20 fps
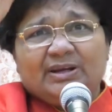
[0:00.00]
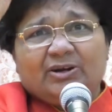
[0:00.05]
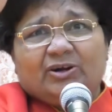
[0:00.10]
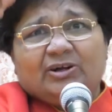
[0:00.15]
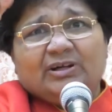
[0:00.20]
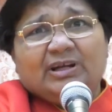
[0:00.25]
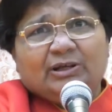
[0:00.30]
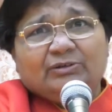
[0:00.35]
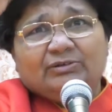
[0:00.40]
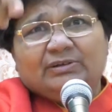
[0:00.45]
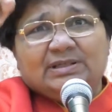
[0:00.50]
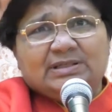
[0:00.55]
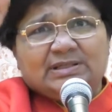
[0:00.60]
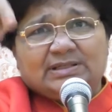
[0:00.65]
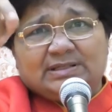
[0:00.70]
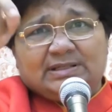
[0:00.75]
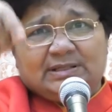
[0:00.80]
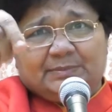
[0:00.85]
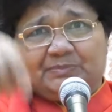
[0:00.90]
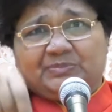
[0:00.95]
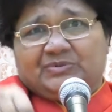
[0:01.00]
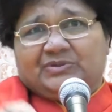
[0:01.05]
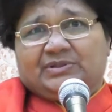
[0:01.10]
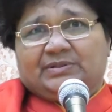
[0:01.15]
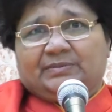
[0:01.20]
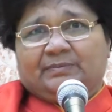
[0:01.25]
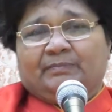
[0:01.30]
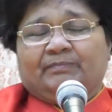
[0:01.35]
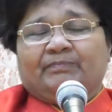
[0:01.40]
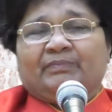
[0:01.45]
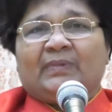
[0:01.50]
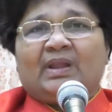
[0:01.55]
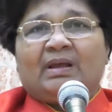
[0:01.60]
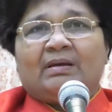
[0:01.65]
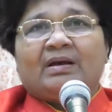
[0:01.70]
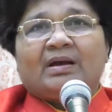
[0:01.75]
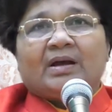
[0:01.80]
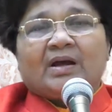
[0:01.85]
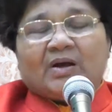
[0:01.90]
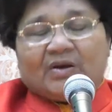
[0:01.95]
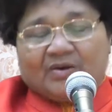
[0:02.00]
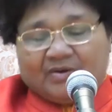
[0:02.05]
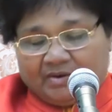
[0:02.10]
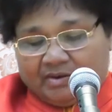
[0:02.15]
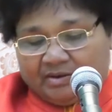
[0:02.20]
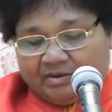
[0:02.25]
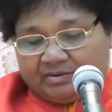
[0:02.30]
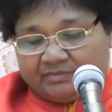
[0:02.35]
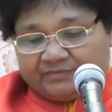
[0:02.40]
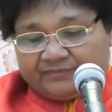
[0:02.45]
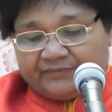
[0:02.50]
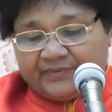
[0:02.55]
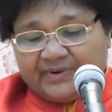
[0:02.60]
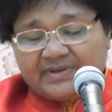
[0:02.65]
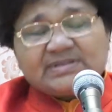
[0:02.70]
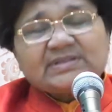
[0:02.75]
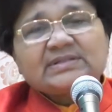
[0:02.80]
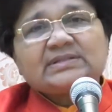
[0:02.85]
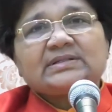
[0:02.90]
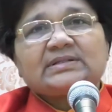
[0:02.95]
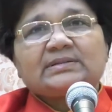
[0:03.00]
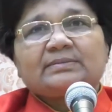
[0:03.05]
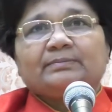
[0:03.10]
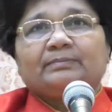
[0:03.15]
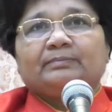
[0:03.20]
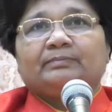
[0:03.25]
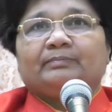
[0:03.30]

note down these tips. First,